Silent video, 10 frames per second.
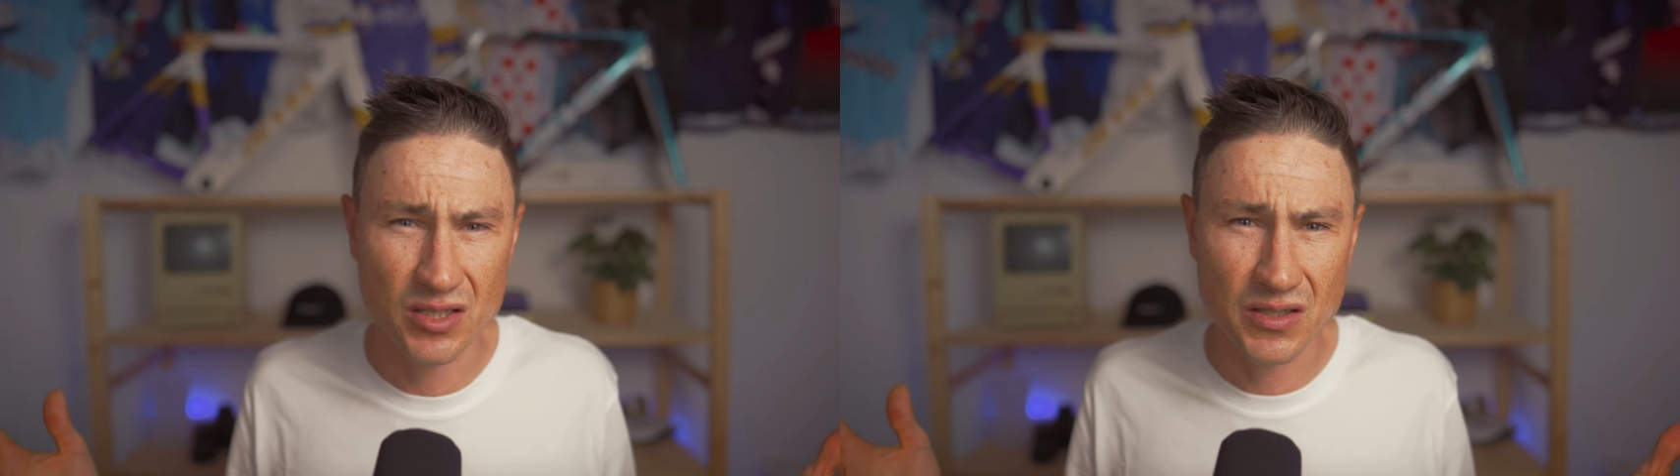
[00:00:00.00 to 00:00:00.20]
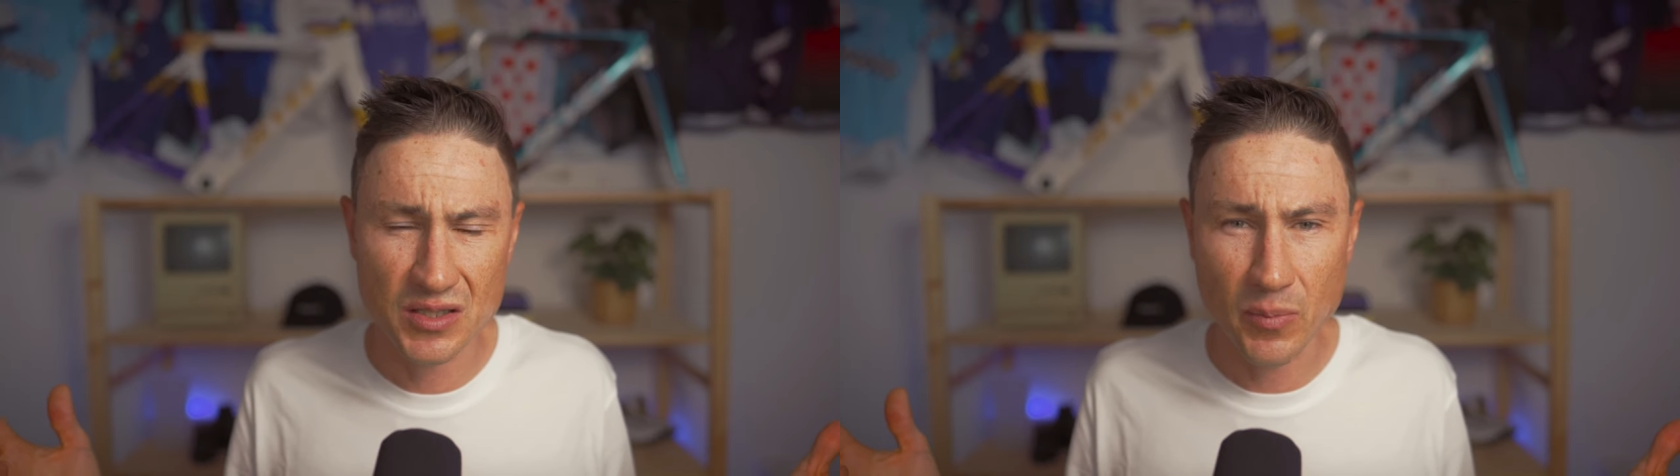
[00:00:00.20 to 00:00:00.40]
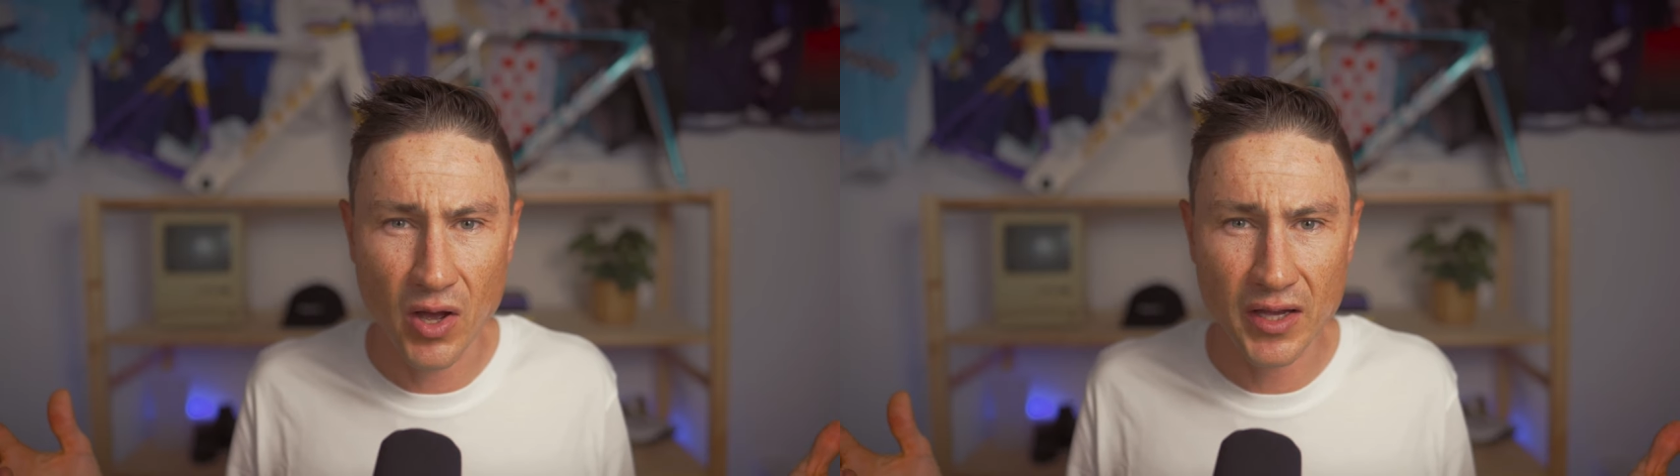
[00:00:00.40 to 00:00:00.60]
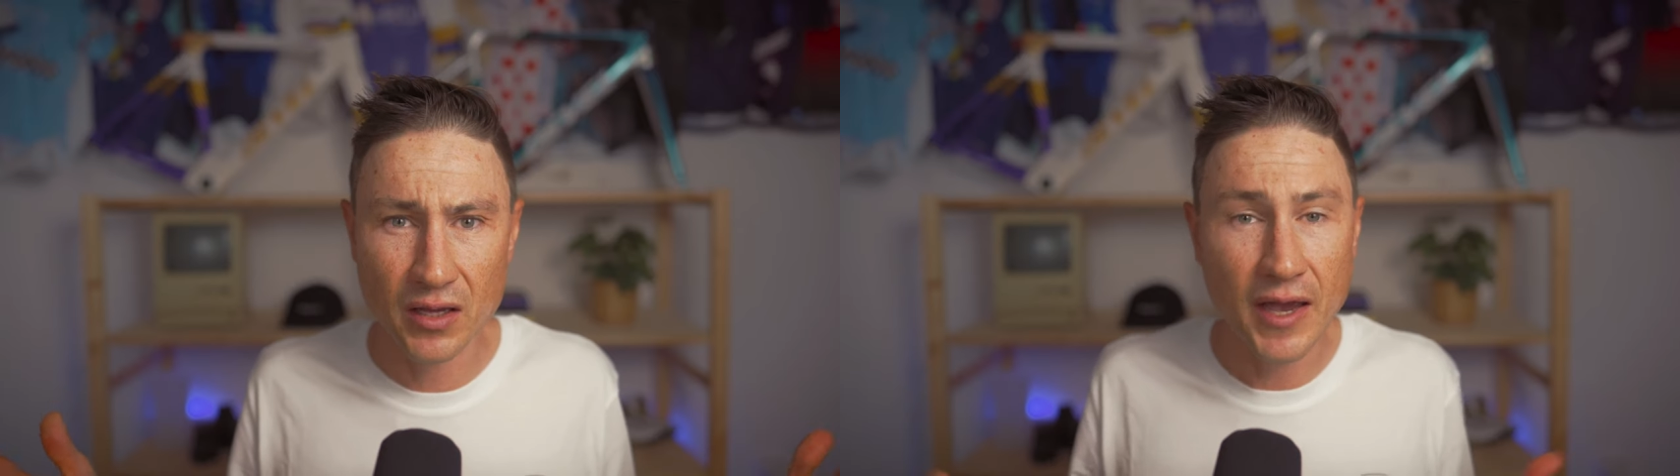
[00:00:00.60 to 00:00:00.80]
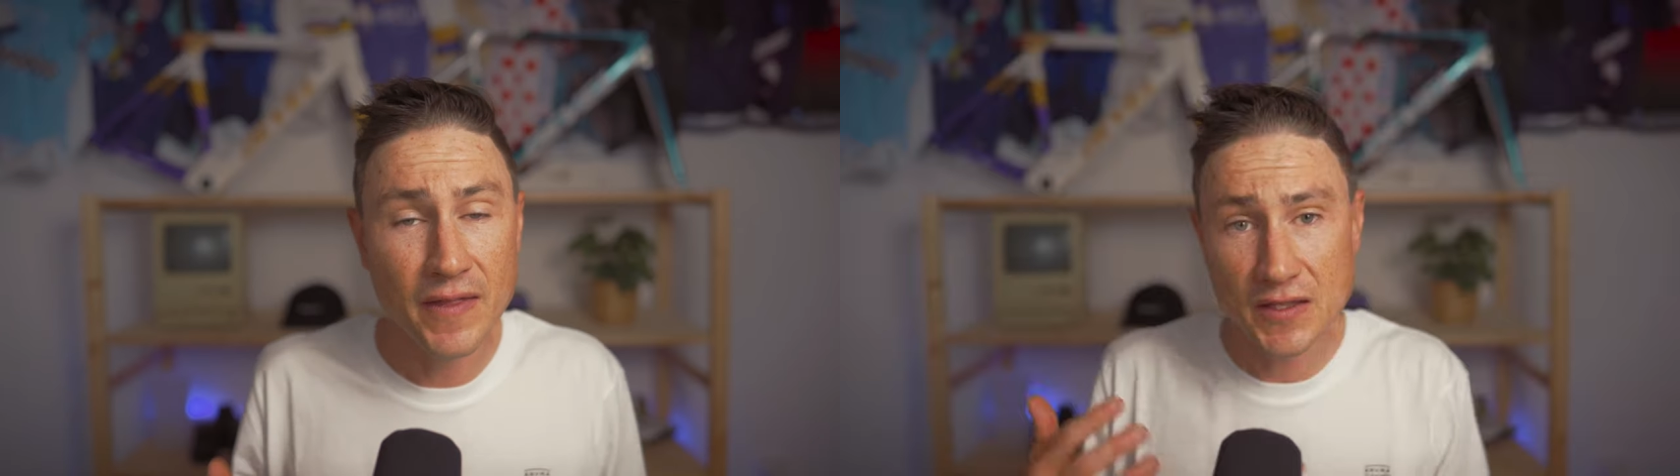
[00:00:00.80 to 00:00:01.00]
to this bike.
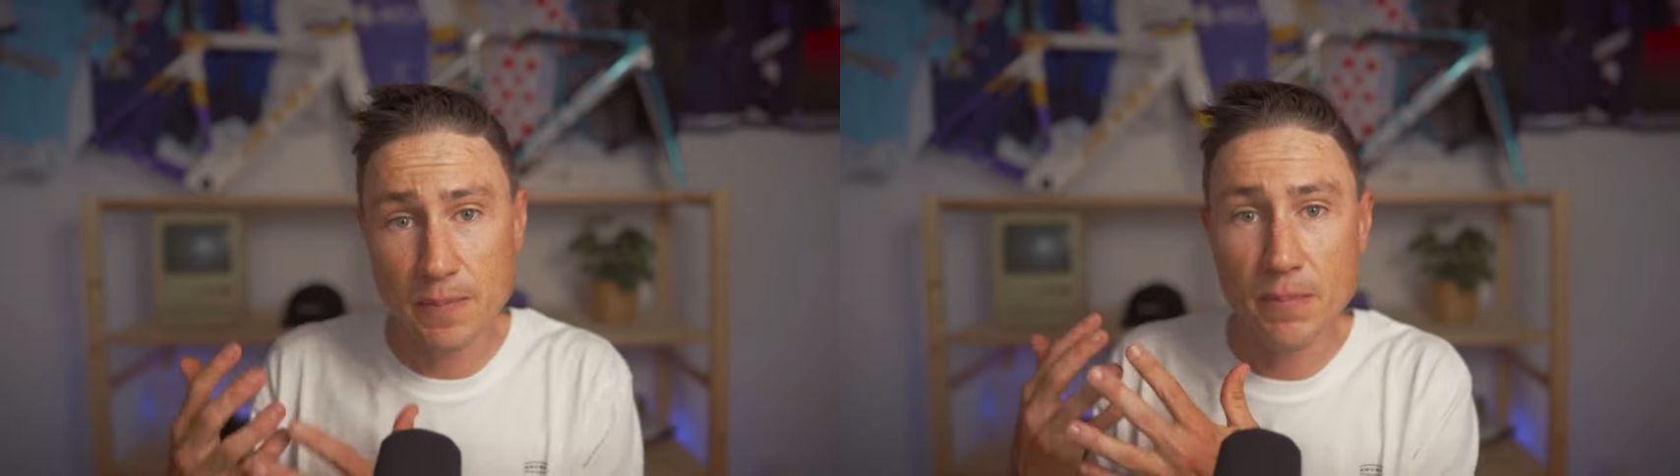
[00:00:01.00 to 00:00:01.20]
And that's